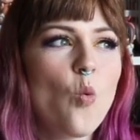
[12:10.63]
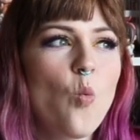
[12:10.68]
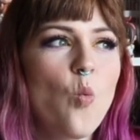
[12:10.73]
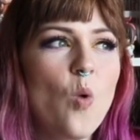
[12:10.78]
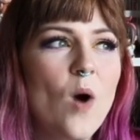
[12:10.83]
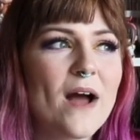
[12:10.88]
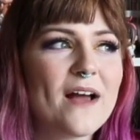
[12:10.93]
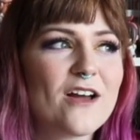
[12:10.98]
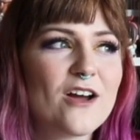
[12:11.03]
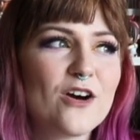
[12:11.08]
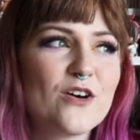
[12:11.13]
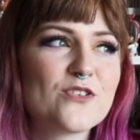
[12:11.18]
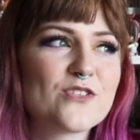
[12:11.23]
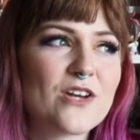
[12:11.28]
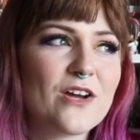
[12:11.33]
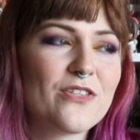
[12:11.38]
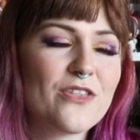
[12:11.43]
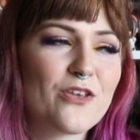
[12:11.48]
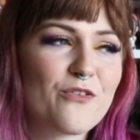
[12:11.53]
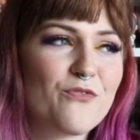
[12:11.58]
what goes
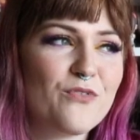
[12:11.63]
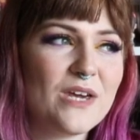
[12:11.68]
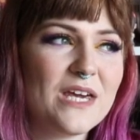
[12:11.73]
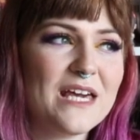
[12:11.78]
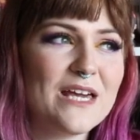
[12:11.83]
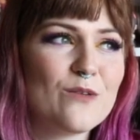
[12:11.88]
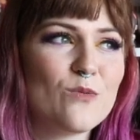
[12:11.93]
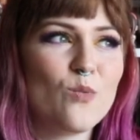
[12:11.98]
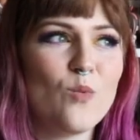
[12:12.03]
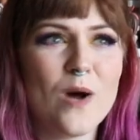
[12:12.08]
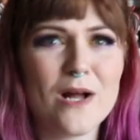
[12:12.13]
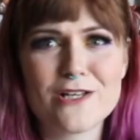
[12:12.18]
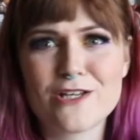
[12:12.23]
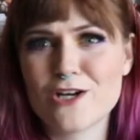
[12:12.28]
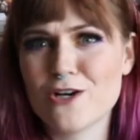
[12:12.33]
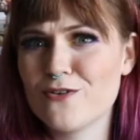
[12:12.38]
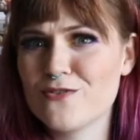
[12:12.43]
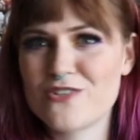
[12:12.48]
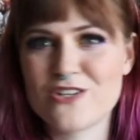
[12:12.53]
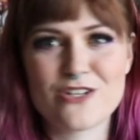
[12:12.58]
on the feed, what
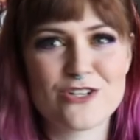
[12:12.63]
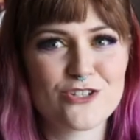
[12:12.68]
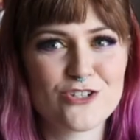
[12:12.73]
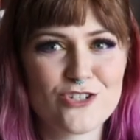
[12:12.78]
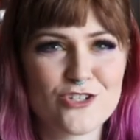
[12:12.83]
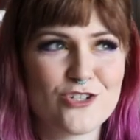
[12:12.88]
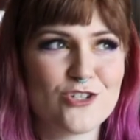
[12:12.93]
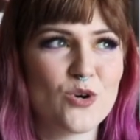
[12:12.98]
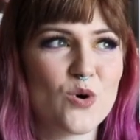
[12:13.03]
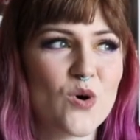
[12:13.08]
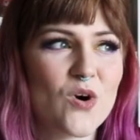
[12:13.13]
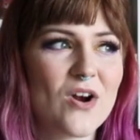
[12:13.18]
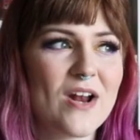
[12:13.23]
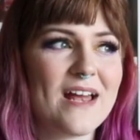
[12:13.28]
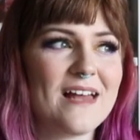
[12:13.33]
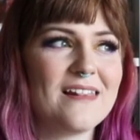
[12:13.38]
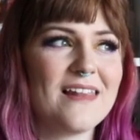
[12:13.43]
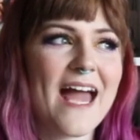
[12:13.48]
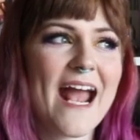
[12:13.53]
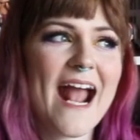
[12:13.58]
goes in a
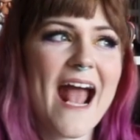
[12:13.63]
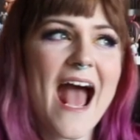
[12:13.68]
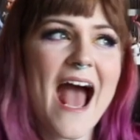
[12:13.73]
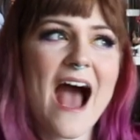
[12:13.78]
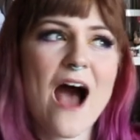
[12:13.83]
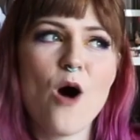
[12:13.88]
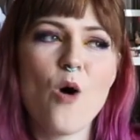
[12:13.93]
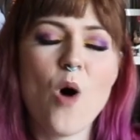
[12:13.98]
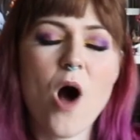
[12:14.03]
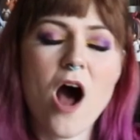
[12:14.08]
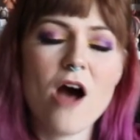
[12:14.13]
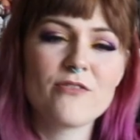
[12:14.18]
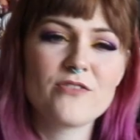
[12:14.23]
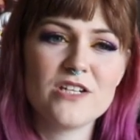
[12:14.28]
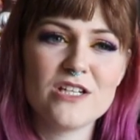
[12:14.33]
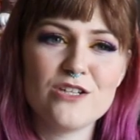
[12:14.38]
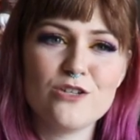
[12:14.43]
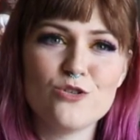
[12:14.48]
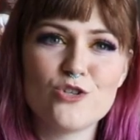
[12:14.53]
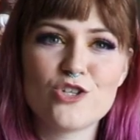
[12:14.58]
story, like how
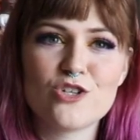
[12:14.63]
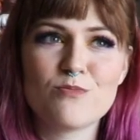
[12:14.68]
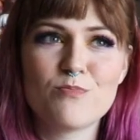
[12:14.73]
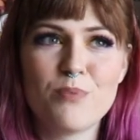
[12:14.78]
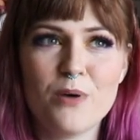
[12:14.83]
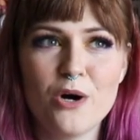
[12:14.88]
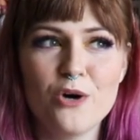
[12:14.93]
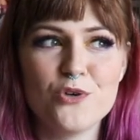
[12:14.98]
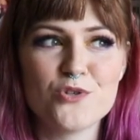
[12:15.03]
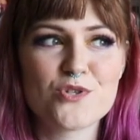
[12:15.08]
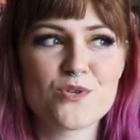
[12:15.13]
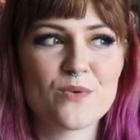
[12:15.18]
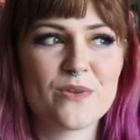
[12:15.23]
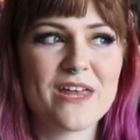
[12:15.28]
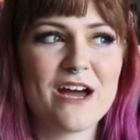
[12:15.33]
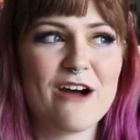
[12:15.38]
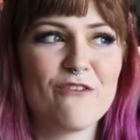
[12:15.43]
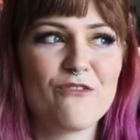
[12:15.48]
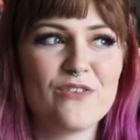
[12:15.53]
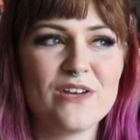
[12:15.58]
often you should post
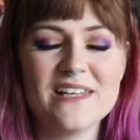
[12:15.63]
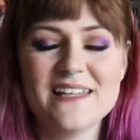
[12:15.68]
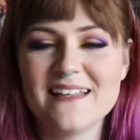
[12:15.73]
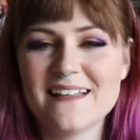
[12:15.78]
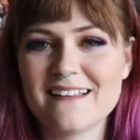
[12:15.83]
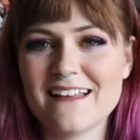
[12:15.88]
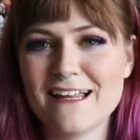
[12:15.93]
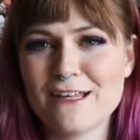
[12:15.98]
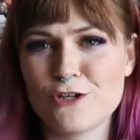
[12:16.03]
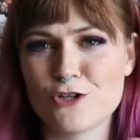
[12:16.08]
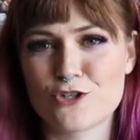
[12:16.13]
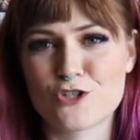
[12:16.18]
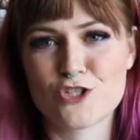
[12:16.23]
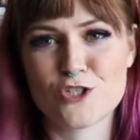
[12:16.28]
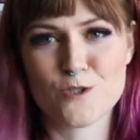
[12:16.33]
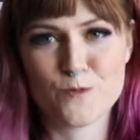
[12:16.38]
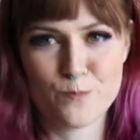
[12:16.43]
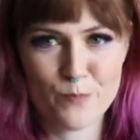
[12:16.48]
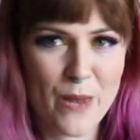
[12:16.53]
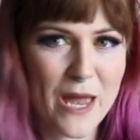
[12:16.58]
without feeling like you're
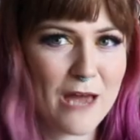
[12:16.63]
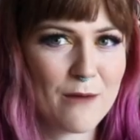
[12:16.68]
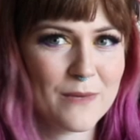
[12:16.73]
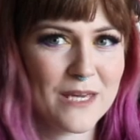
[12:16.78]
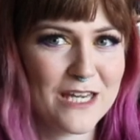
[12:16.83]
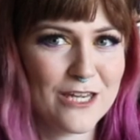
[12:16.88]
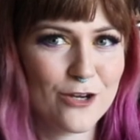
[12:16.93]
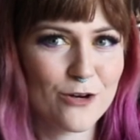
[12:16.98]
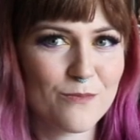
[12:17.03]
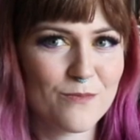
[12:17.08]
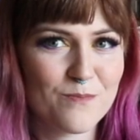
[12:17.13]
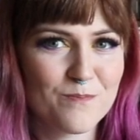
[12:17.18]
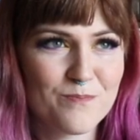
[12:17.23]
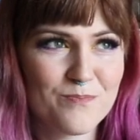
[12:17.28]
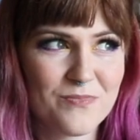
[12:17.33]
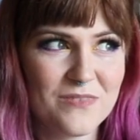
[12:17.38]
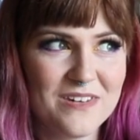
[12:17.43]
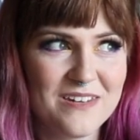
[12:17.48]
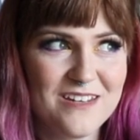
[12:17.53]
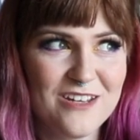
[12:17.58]
spamming your
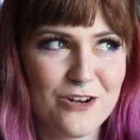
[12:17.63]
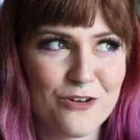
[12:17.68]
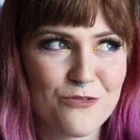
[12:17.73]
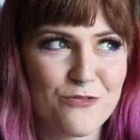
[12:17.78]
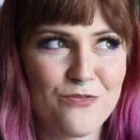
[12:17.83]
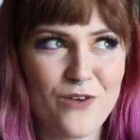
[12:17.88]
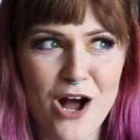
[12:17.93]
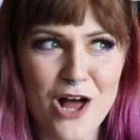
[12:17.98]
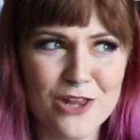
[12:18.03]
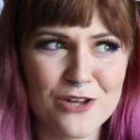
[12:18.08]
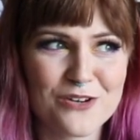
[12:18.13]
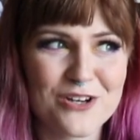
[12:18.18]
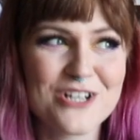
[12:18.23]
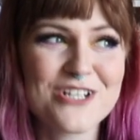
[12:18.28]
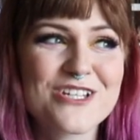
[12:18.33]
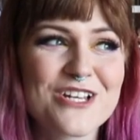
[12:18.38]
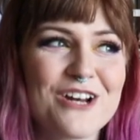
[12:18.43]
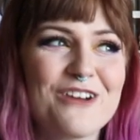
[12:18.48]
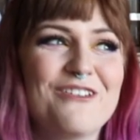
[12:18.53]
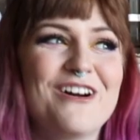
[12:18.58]
your
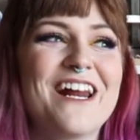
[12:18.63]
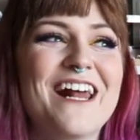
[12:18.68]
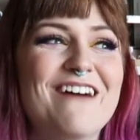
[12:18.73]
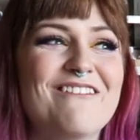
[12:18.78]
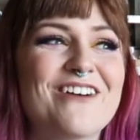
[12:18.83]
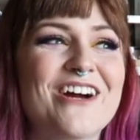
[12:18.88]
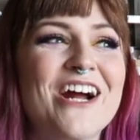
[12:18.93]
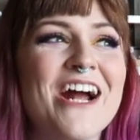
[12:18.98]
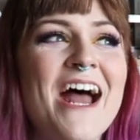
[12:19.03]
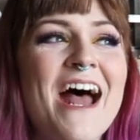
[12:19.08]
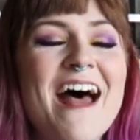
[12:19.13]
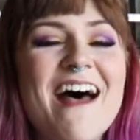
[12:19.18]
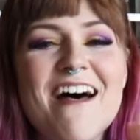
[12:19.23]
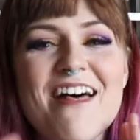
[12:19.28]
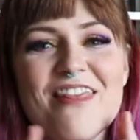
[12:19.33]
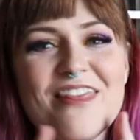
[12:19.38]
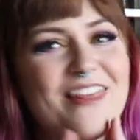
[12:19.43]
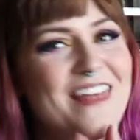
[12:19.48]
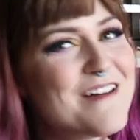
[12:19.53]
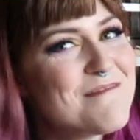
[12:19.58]
followers or whatever,
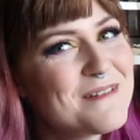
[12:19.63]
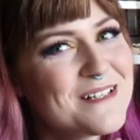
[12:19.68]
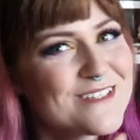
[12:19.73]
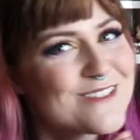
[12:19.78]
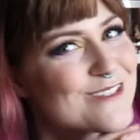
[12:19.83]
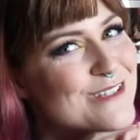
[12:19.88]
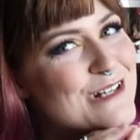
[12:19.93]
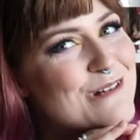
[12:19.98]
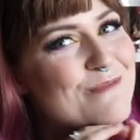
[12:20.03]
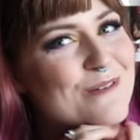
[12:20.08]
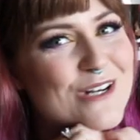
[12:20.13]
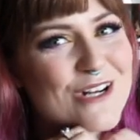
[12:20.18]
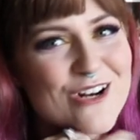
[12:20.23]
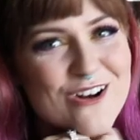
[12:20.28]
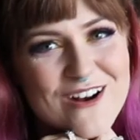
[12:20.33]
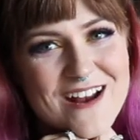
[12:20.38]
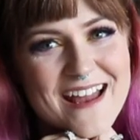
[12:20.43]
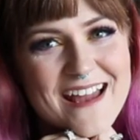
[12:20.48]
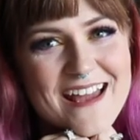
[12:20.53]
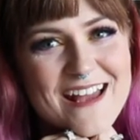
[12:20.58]
that'd be super
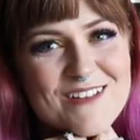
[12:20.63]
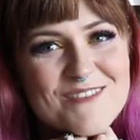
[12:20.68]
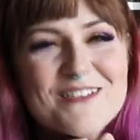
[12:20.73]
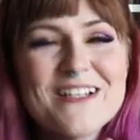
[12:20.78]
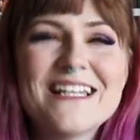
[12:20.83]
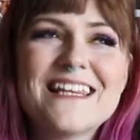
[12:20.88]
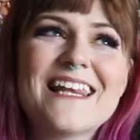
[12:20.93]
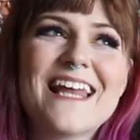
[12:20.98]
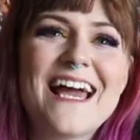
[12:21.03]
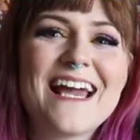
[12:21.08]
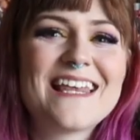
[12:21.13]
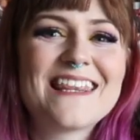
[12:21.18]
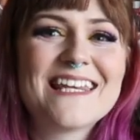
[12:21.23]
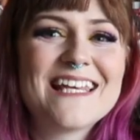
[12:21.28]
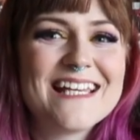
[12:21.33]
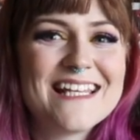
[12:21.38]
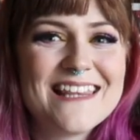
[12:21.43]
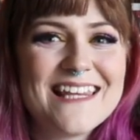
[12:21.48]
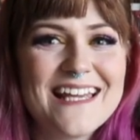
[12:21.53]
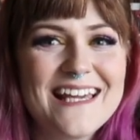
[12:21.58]
great. We'd like
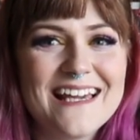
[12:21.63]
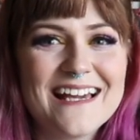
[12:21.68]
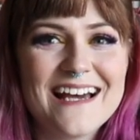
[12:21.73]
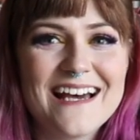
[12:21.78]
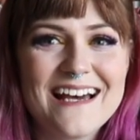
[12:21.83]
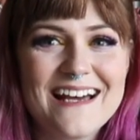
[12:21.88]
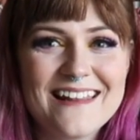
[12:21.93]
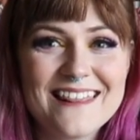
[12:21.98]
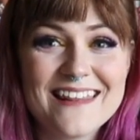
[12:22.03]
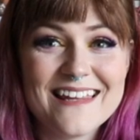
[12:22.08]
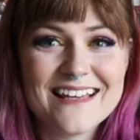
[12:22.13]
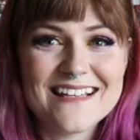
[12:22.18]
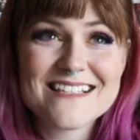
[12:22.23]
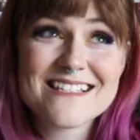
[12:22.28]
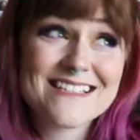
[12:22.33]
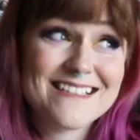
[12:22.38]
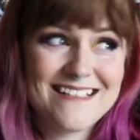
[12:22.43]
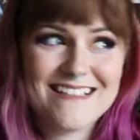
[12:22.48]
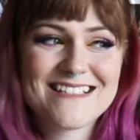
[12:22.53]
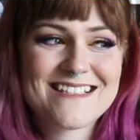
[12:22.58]
the the, uh, the
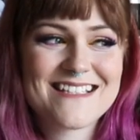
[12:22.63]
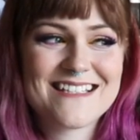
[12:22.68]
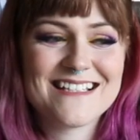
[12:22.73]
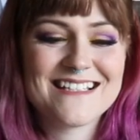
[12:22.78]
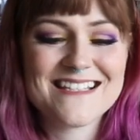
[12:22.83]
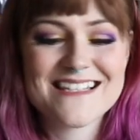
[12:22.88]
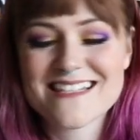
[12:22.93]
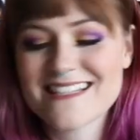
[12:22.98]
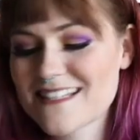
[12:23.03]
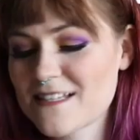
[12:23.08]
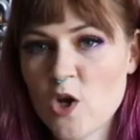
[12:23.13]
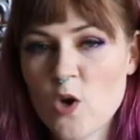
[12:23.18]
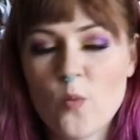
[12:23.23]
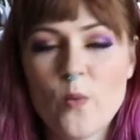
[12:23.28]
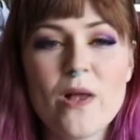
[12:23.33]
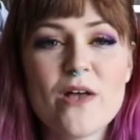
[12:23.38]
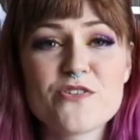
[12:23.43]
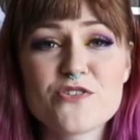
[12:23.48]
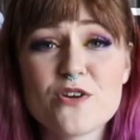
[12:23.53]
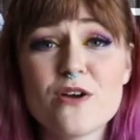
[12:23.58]
assistance.
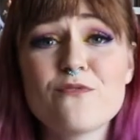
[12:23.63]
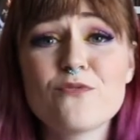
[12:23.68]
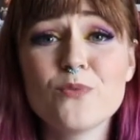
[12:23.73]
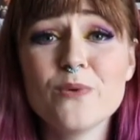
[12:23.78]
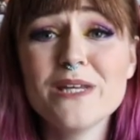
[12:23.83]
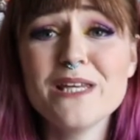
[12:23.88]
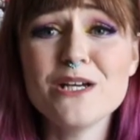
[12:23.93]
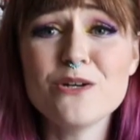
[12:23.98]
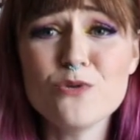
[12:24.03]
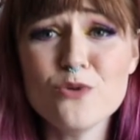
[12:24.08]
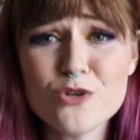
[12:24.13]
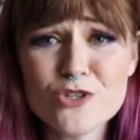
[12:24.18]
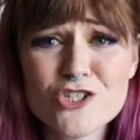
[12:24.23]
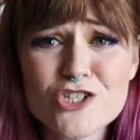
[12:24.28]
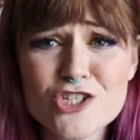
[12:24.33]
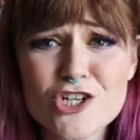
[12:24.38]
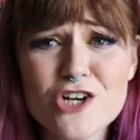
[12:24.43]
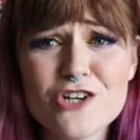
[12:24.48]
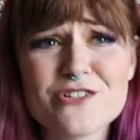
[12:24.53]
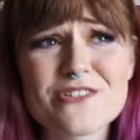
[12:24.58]
We also have really cool
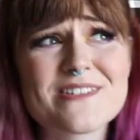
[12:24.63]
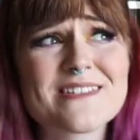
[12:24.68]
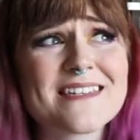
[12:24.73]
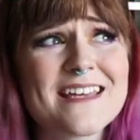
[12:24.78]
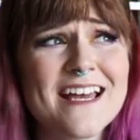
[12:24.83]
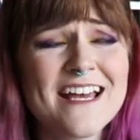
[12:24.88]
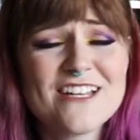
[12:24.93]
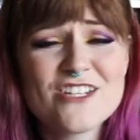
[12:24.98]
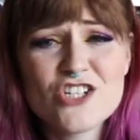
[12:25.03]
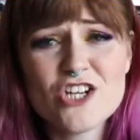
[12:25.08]
shirts.